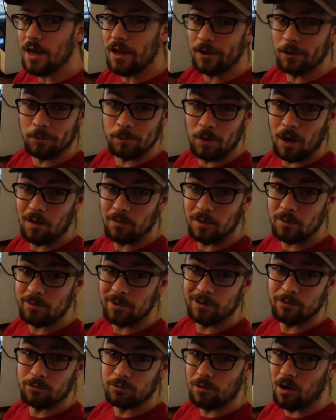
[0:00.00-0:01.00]
It'll probably
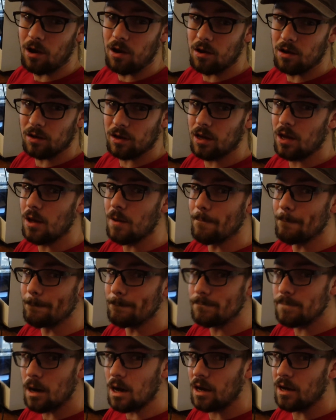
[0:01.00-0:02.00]
be wrong,
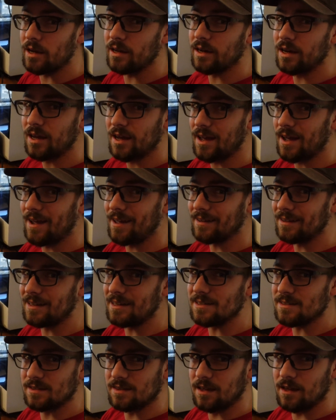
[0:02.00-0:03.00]
but at
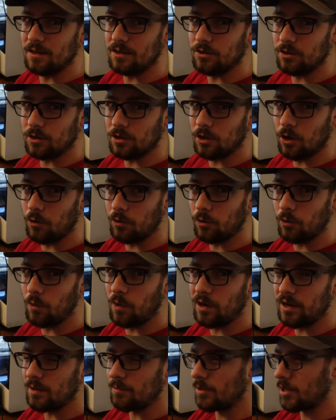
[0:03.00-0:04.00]
least then you can go into
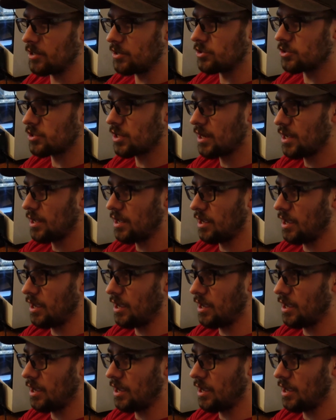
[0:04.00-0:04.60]
one image